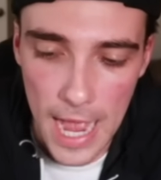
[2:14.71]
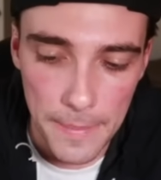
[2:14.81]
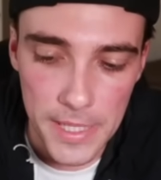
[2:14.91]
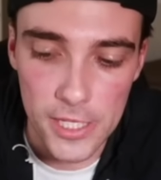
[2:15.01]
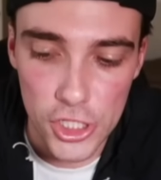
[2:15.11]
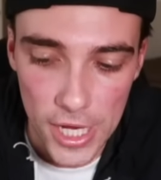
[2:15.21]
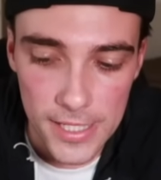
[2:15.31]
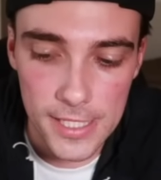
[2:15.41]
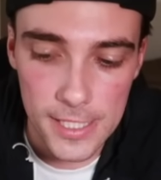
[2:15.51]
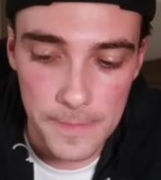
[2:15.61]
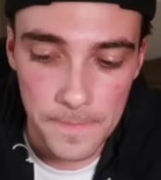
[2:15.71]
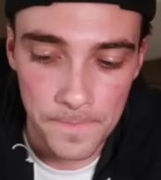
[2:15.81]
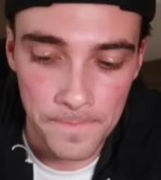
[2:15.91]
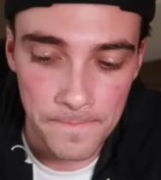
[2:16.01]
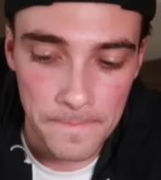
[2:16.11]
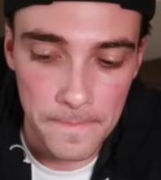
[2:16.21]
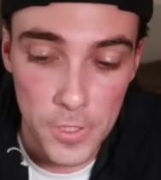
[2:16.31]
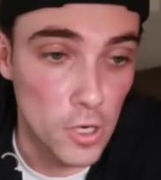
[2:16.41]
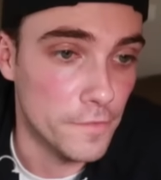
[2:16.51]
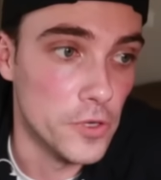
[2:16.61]
I mean, the Jets,
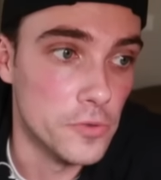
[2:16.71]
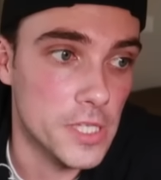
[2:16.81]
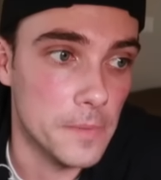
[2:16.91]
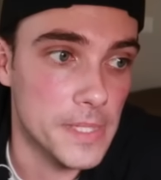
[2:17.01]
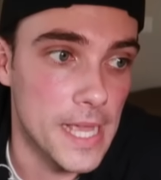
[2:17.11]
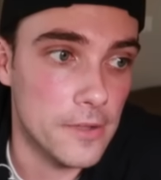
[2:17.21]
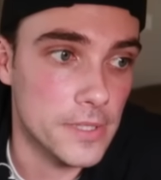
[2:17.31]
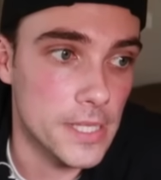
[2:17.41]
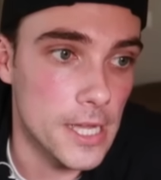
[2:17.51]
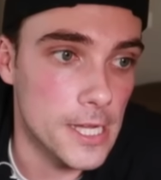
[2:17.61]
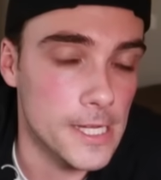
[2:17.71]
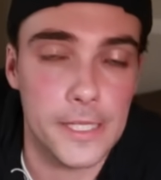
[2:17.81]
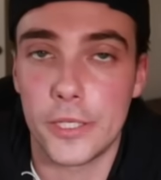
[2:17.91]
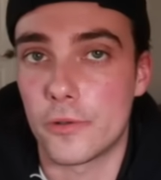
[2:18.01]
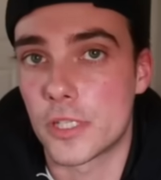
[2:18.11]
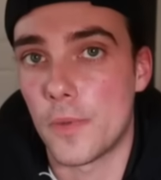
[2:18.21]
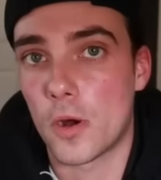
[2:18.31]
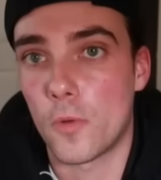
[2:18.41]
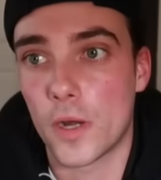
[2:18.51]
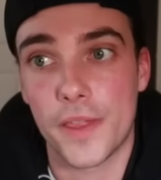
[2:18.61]
you know, if news comes out, you know,
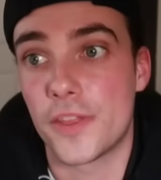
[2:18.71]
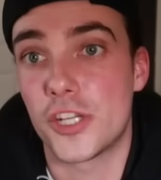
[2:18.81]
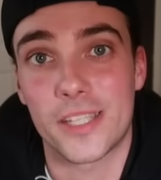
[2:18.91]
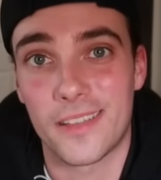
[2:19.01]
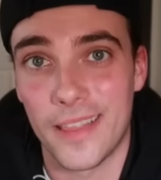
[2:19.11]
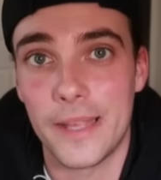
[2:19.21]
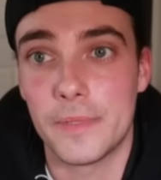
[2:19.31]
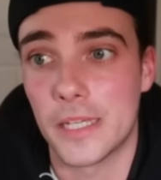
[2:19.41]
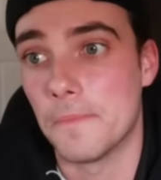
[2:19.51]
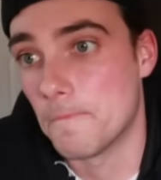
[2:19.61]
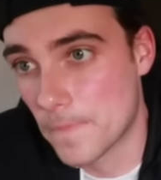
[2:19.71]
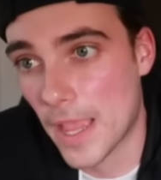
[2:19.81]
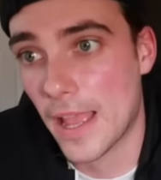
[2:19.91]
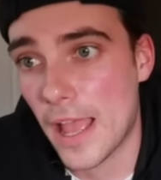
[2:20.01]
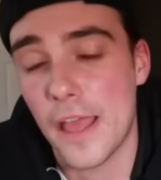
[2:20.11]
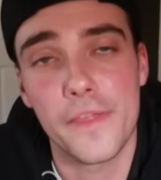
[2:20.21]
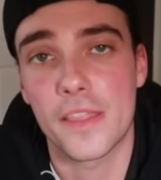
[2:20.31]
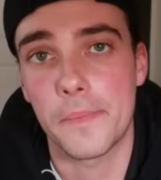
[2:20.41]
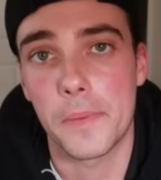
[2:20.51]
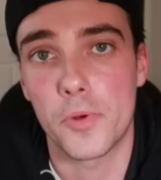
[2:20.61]
tomorrow morning that the Jets claimed him, I
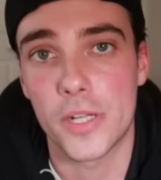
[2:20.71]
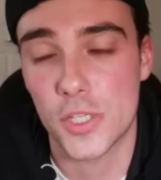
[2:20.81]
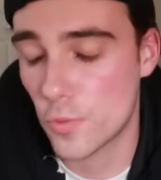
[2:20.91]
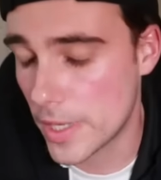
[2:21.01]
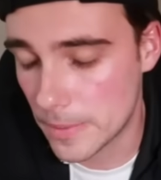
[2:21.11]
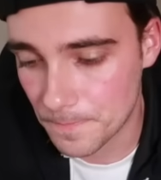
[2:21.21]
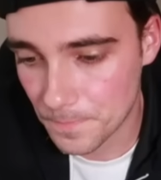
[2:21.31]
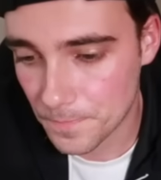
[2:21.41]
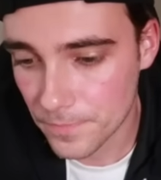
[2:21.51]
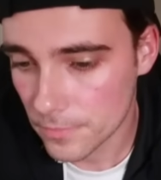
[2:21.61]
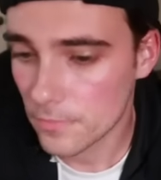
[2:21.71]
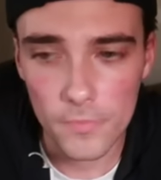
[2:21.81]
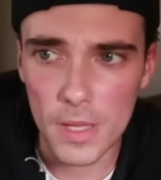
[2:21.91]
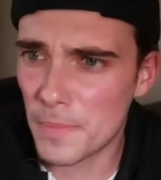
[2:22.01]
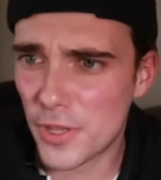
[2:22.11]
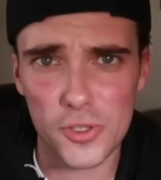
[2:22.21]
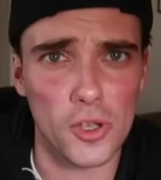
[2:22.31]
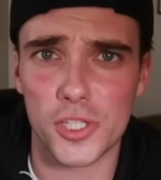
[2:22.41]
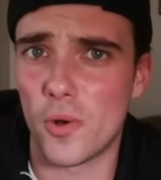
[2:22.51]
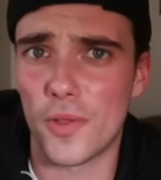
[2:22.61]
think that'd be pretty sweet. But there's
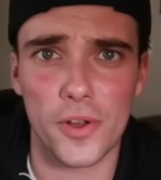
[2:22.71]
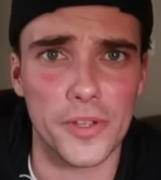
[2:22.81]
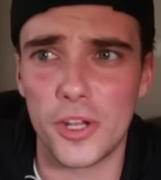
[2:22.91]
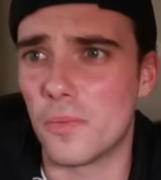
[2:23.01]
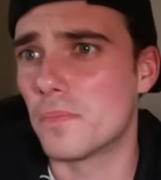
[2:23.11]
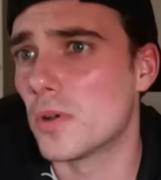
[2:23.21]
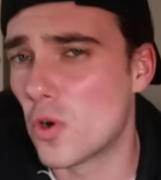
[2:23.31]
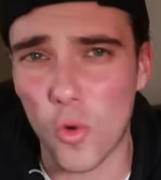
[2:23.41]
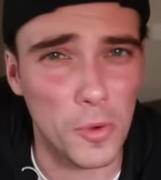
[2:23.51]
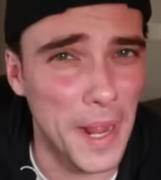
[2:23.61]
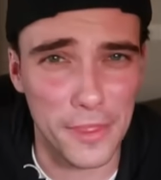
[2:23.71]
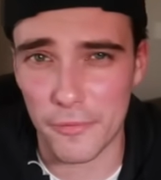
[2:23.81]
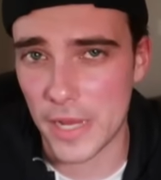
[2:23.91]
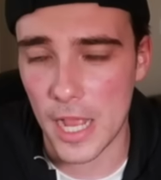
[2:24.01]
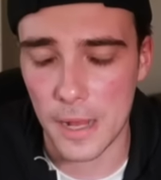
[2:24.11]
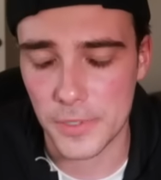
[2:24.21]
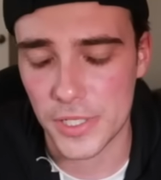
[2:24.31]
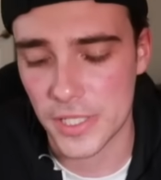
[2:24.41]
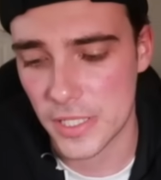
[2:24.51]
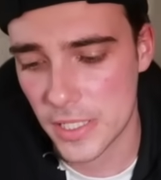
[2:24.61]
also other, you know, quarterback three
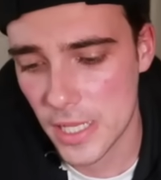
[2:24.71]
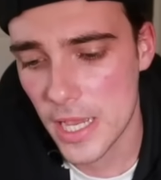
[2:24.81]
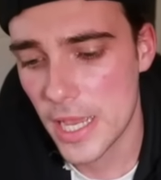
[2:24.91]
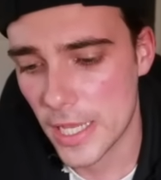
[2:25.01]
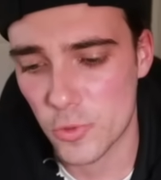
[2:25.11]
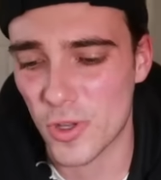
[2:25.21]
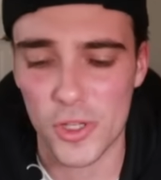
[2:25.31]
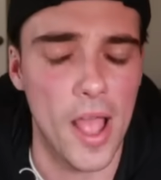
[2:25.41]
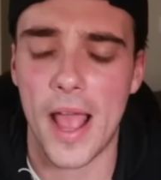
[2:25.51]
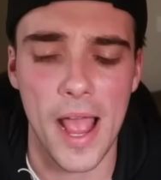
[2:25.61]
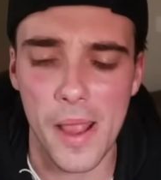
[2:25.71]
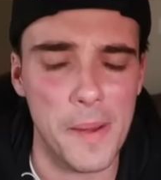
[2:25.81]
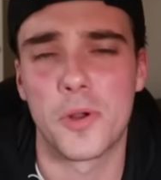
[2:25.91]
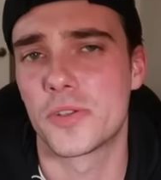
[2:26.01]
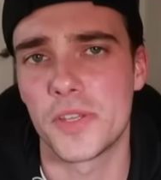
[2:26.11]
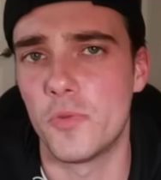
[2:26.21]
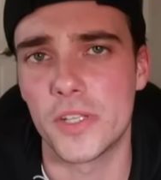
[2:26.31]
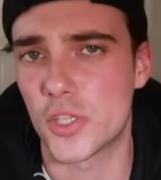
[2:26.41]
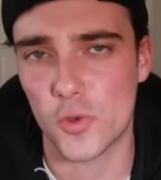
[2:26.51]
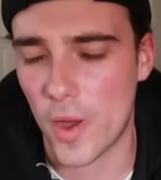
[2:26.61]
options as well. So I personally
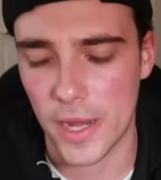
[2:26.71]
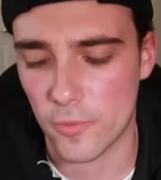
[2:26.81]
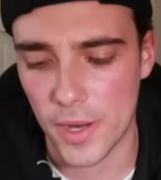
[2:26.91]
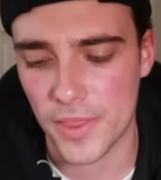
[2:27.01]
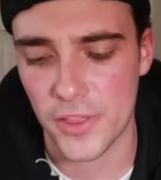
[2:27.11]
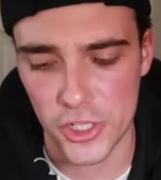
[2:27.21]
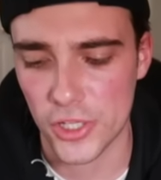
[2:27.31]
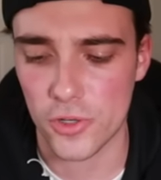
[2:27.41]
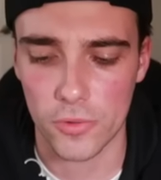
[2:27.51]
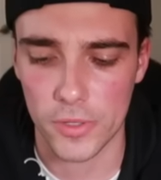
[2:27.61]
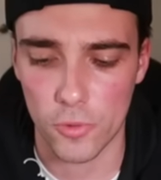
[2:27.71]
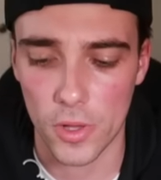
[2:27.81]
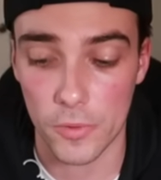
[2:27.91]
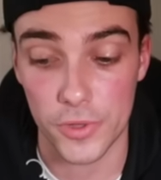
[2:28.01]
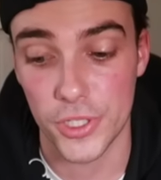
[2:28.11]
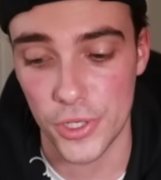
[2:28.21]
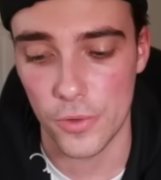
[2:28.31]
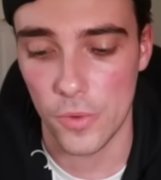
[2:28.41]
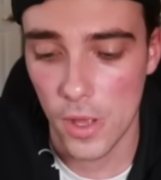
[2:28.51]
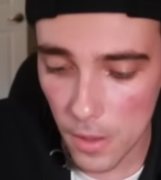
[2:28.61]
wouldn't sweat it, right, that the Jets are only rolling with two.